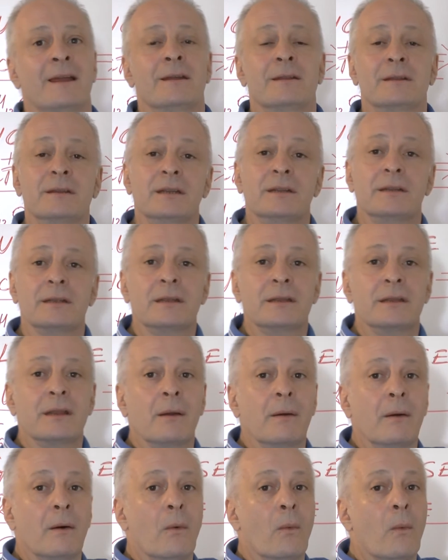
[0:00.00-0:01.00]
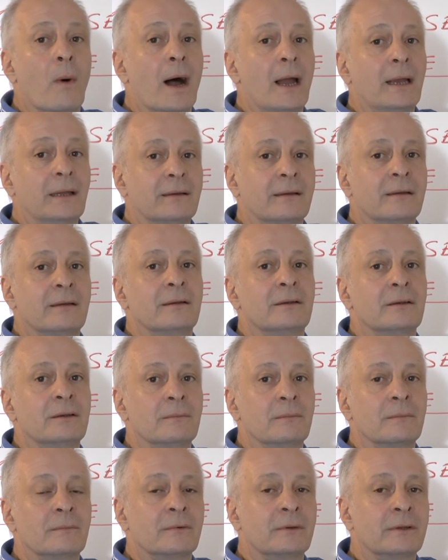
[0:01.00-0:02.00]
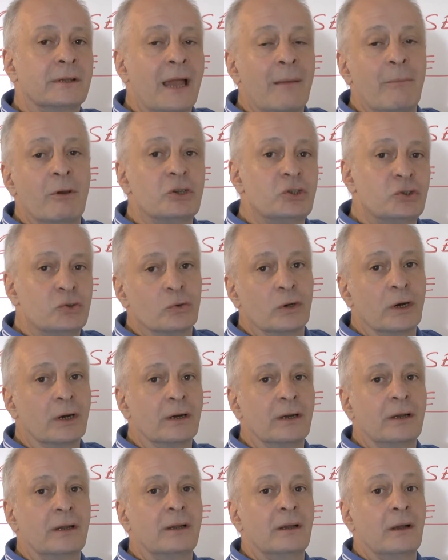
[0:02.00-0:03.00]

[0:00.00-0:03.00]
This is the white table sugar